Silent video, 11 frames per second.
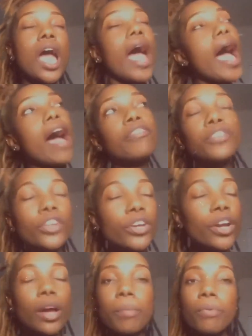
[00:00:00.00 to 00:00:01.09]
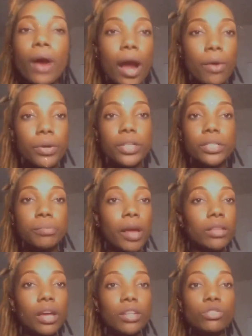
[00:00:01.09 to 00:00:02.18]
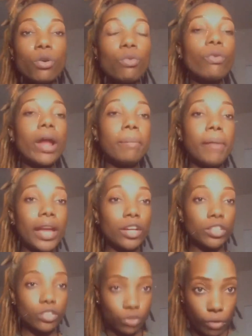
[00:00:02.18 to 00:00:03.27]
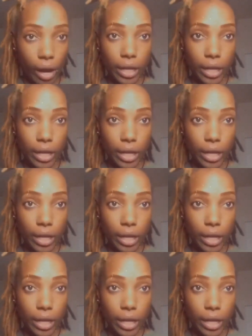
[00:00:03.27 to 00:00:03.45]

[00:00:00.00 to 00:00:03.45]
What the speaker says: after a couple hours, my locks go right back dry.